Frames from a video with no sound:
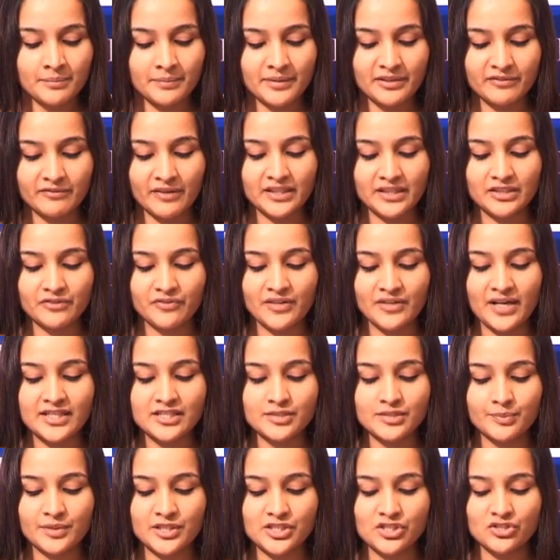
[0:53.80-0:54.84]
Meanwhile, the
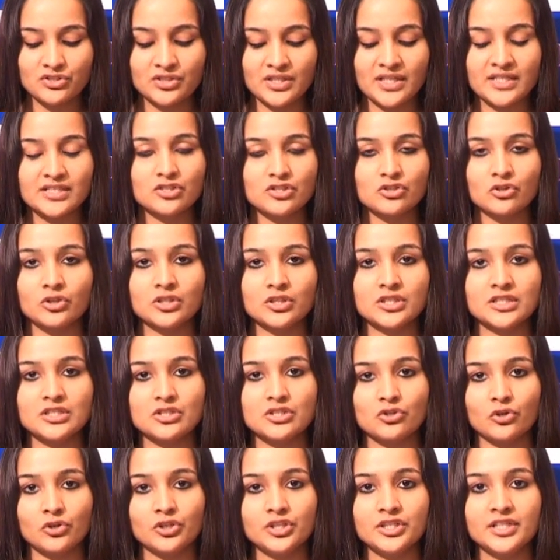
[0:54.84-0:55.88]
Finance Ministry has sought
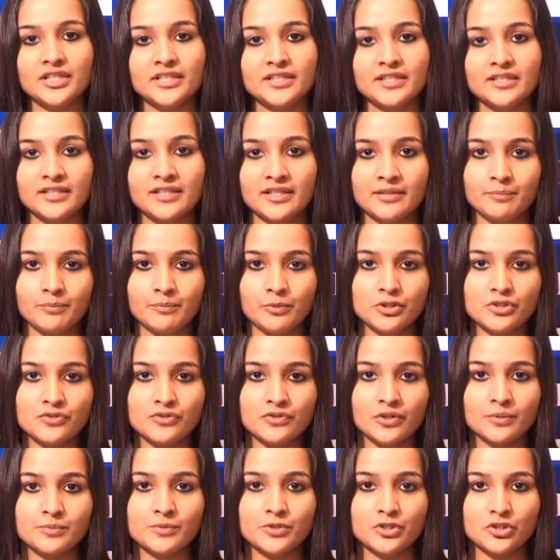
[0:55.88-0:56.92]
consolidated inputs
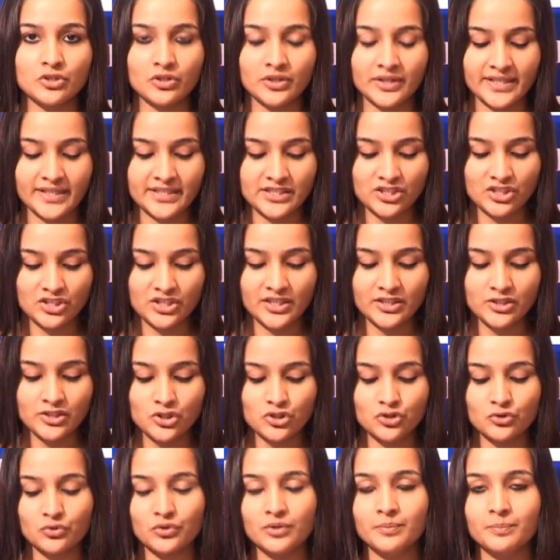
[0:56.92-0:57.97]
from stock
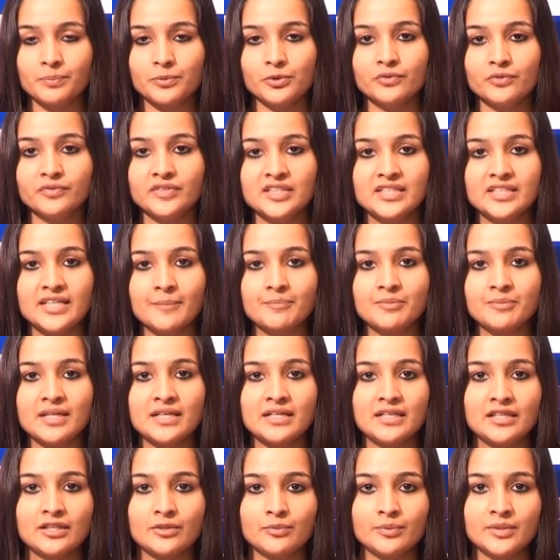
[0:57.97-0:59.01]
exchange to improve the depth
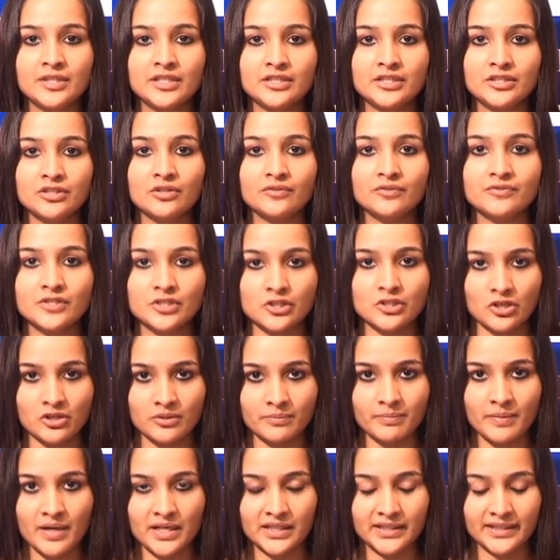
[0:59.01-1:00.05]
and liquidity of stock
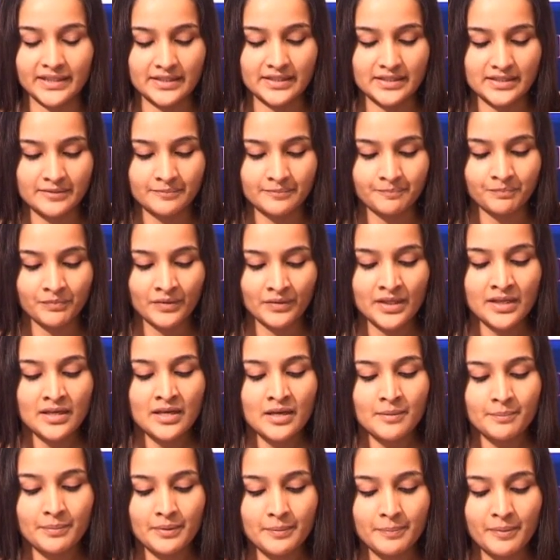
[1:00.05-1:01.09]
markets.
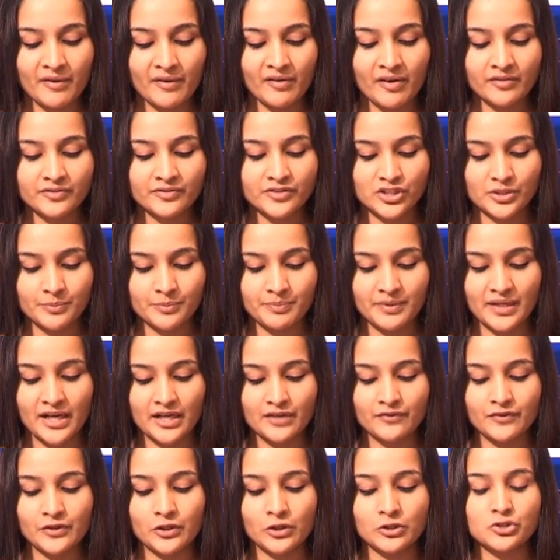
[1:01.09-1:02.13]
Pipavav
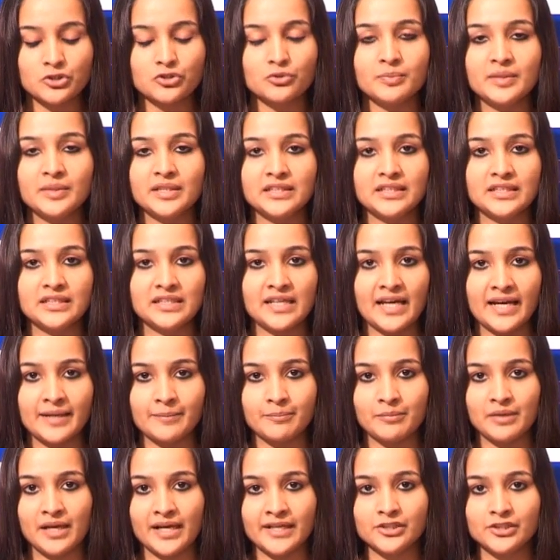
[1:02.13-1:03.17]
Shipyard will also be in the
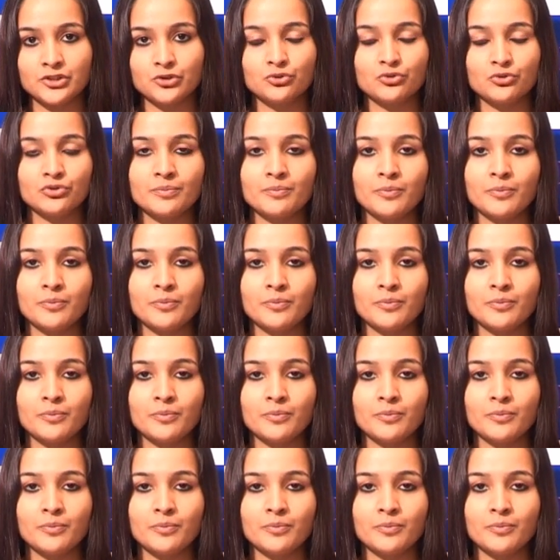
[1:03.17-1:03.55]
limelight due to